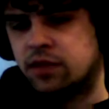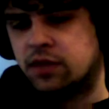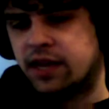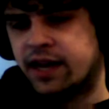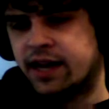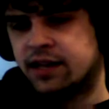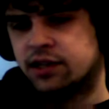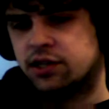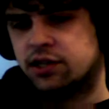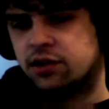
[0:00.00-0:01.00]

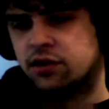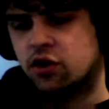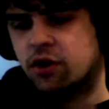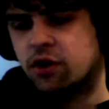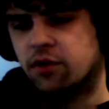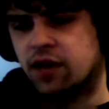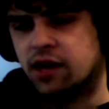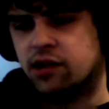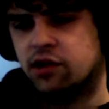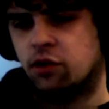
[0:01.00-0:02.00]
and combo
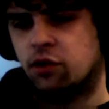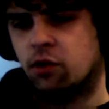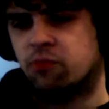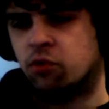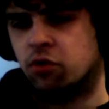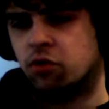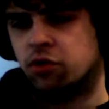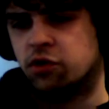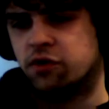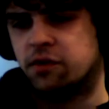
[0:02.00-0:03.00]
decks that you want more
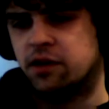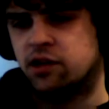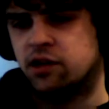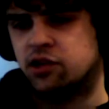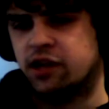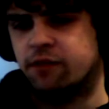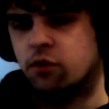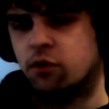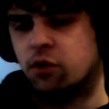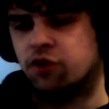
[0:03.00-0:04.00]
Swift Spears to have
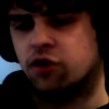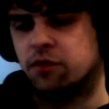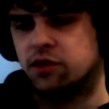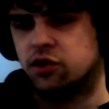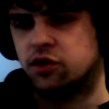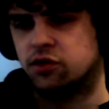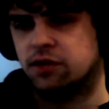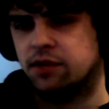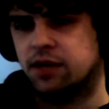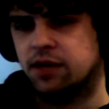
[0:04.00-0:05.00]
more 1-drops that do
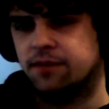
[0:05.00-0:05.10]
something.